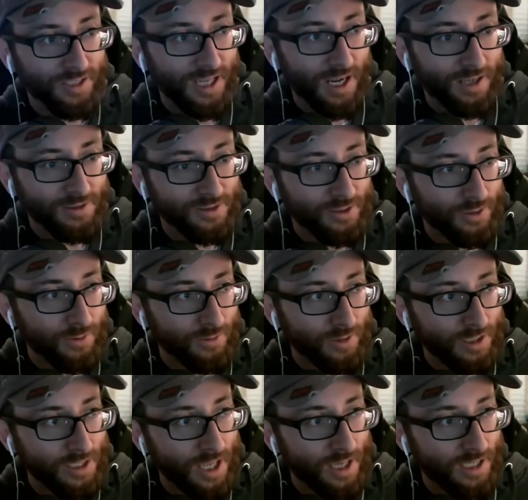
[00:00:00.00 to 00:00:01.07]
Yeah. So
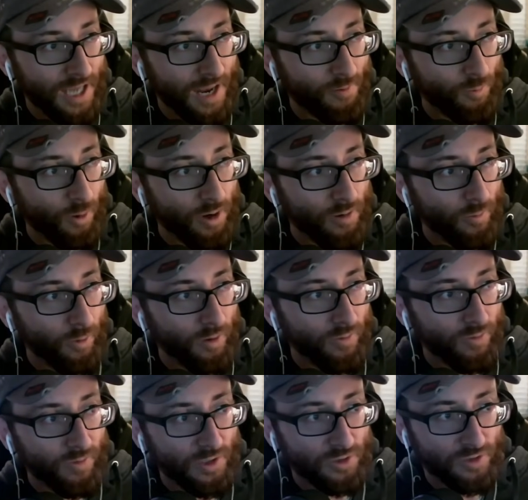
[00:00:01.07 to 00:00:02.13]
again, one
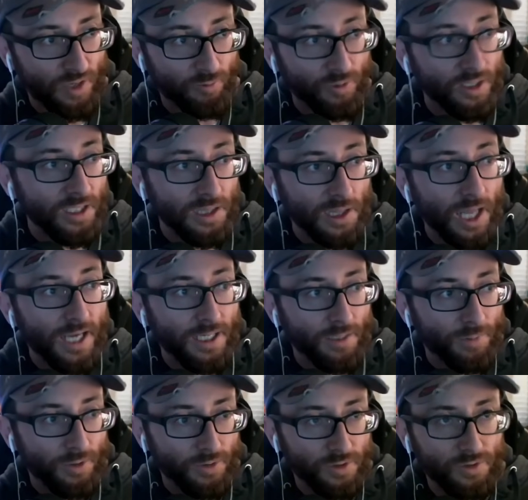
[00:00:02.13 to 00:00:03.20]
of the features I really like
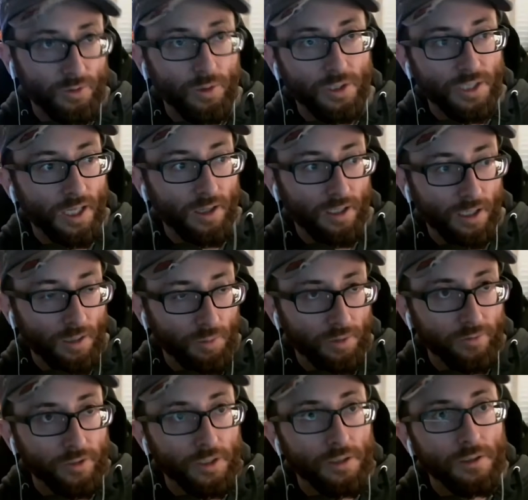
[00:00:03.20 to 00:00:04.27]
about the storytelling in
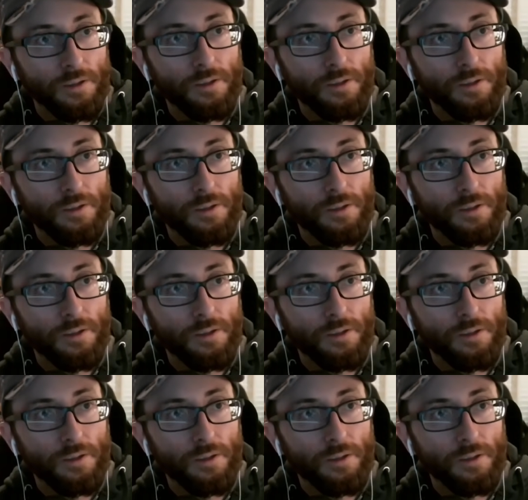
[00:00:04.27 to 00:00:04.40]
Oblivion.